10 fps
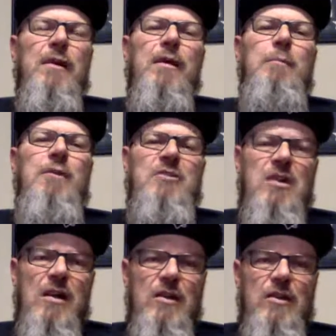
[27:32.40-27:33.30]
I'm going to
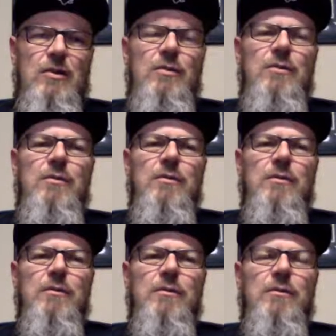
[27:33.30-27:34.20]
tell you
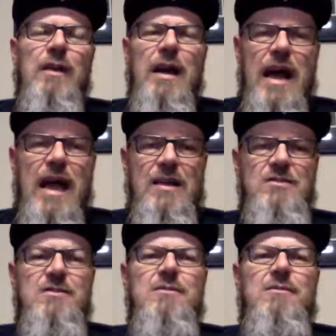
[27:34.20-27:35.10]

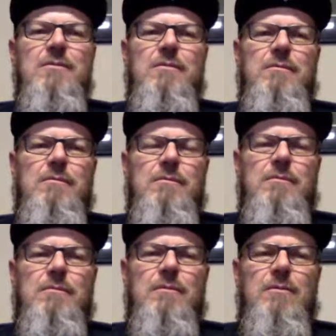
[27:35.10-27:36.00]
guys
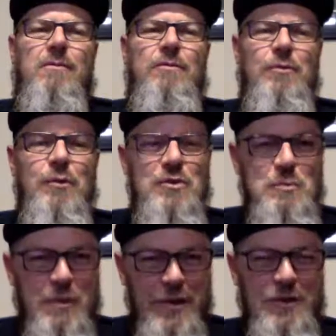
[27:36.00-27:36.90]
through
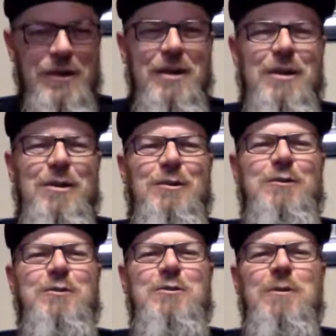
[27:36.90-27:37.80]

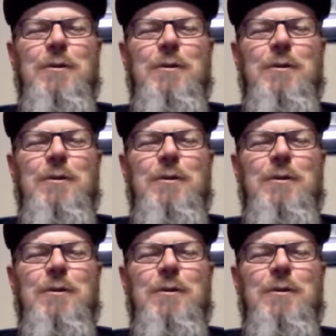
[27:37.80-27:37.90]
experience,